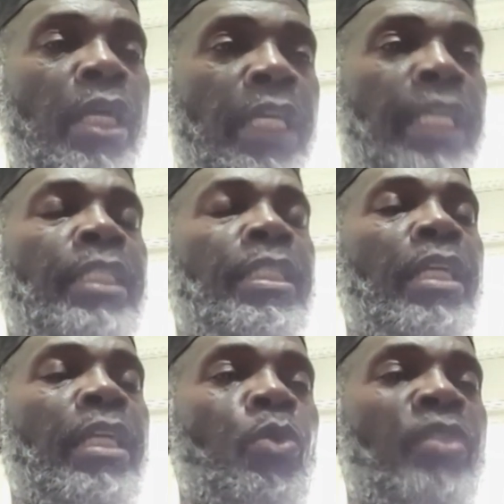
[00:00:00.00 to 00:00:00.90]
is
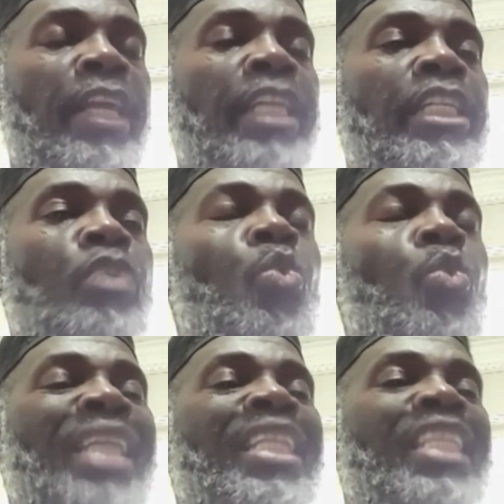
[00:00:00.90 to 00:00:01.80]
equivalent to
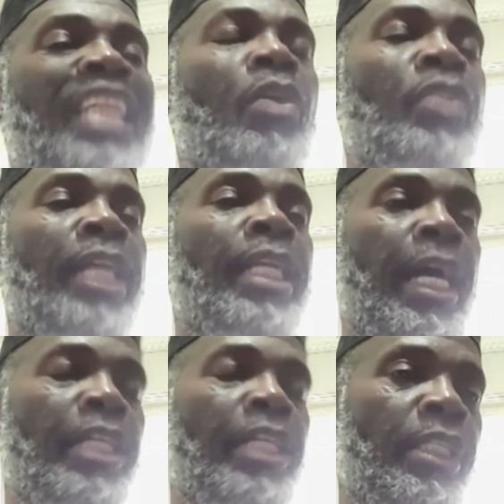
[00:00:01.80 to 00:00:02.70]
1,000
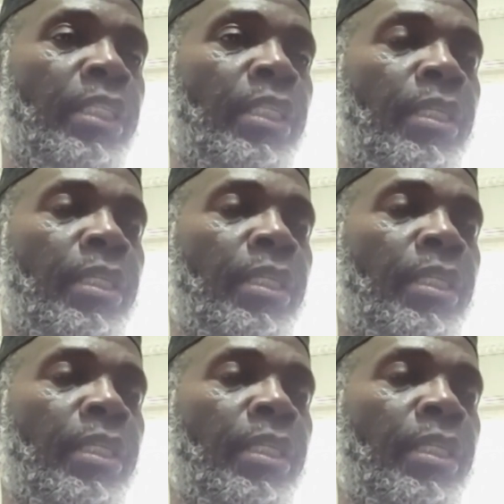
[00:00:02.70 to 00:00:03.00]
hajjis.